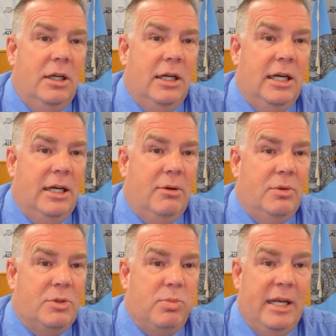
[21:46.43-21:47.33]

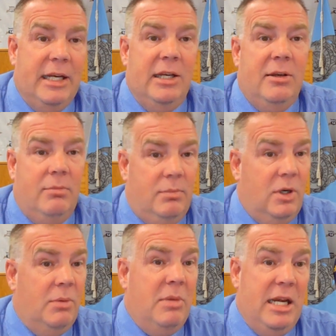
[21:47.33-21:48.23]
was planning
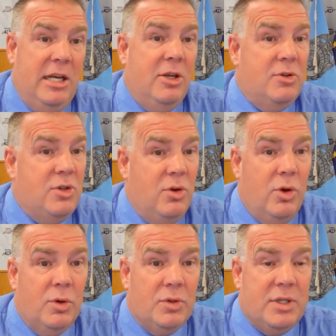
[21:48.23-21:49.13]
on meeting those two
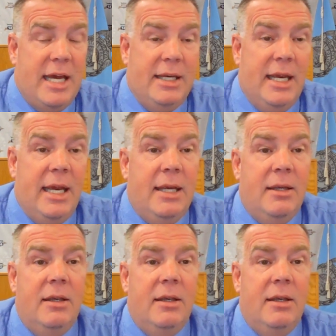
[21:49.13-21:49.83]
girls that day.